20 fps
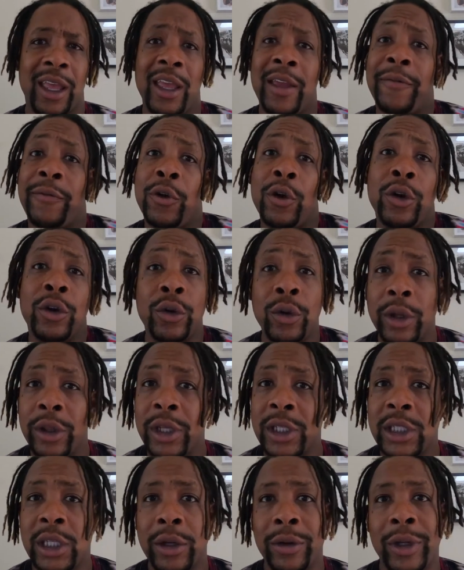If you're new to
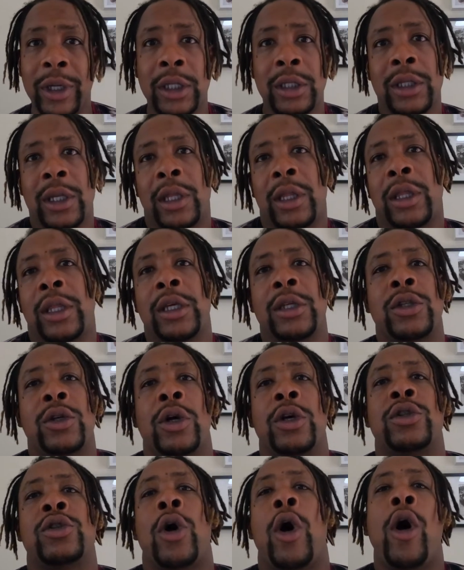the series, this
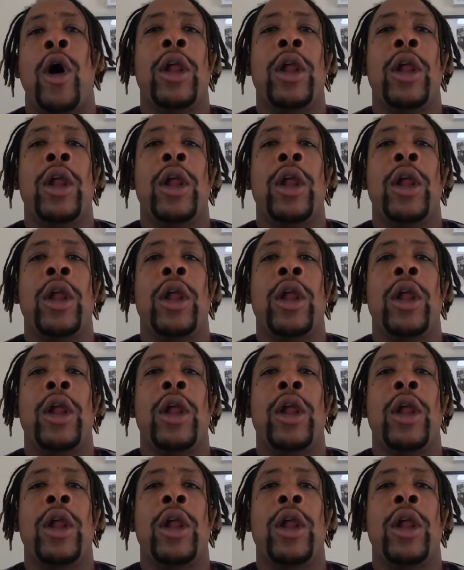is